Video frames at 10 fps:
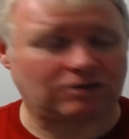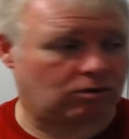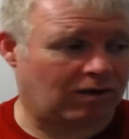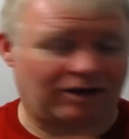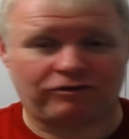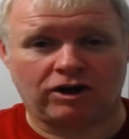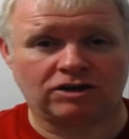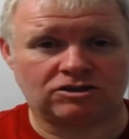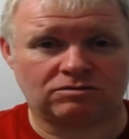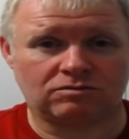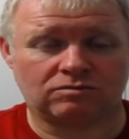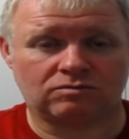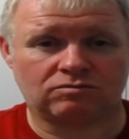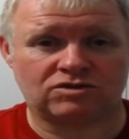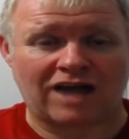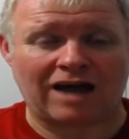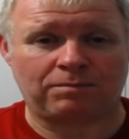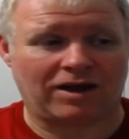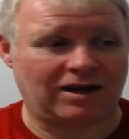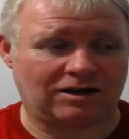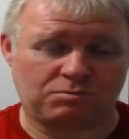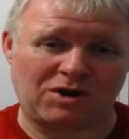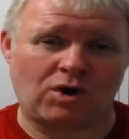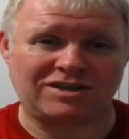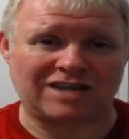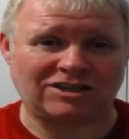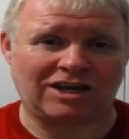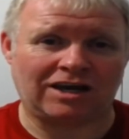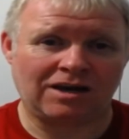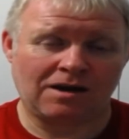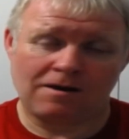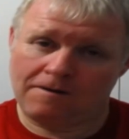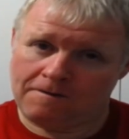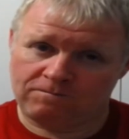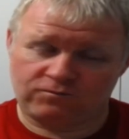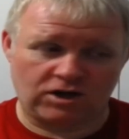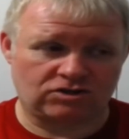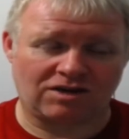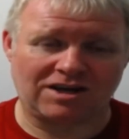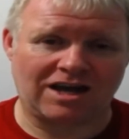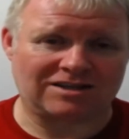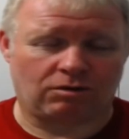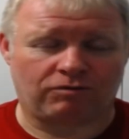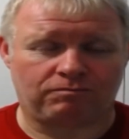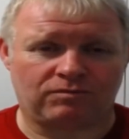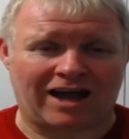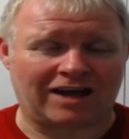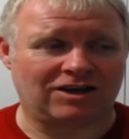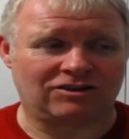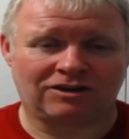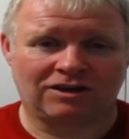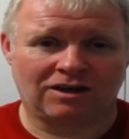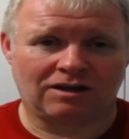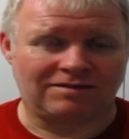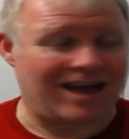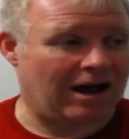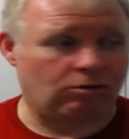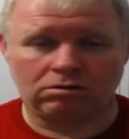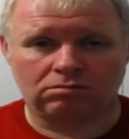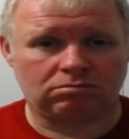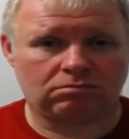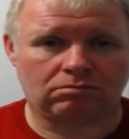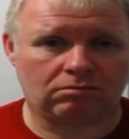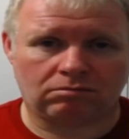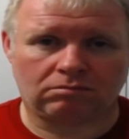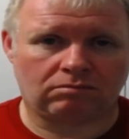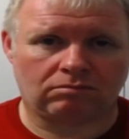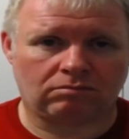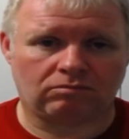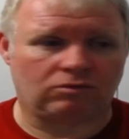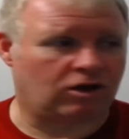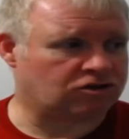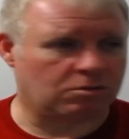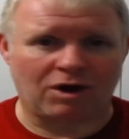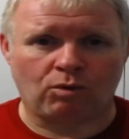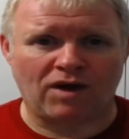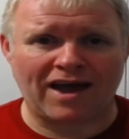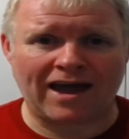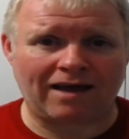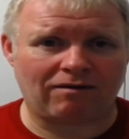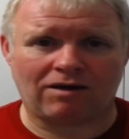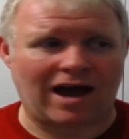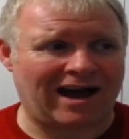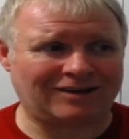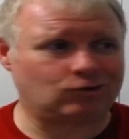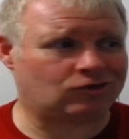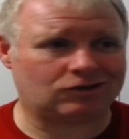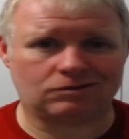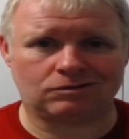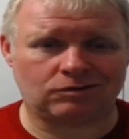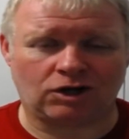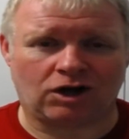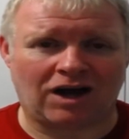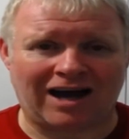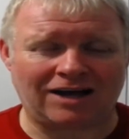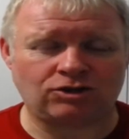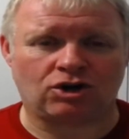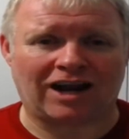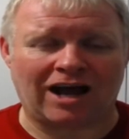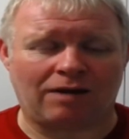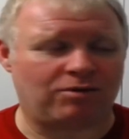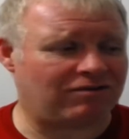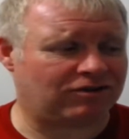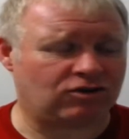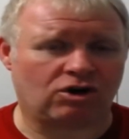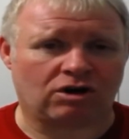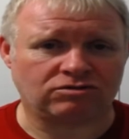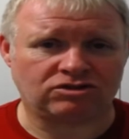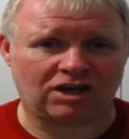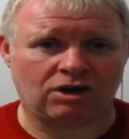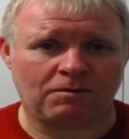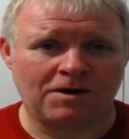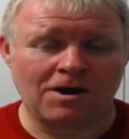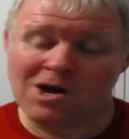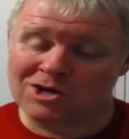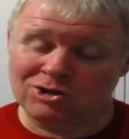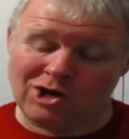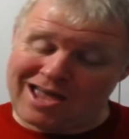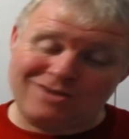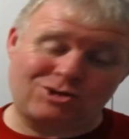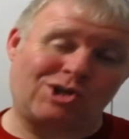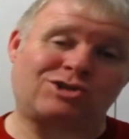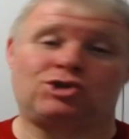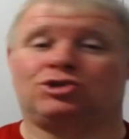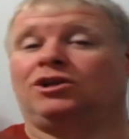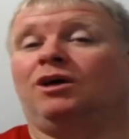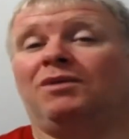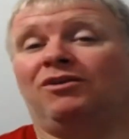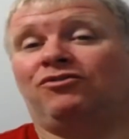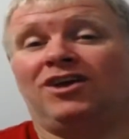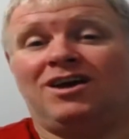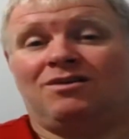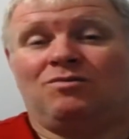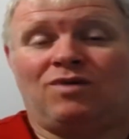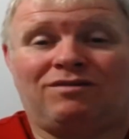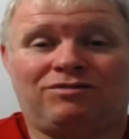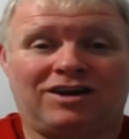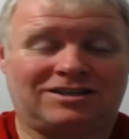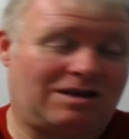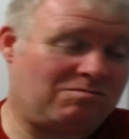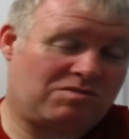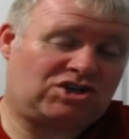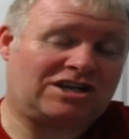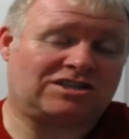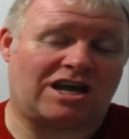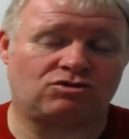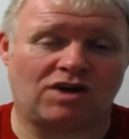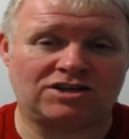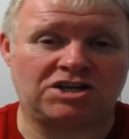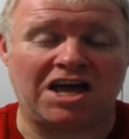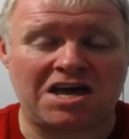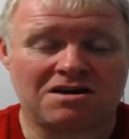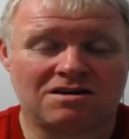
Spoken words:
that when I first started playing, and it's been going 10 years, first 3 years I was knackered. Now, lost a bit of weight, and, you know, I don't get out of breath, I don't cough shit up. So yeah, so that's just a little bit for you. Whether it's in my chest X-rays clear,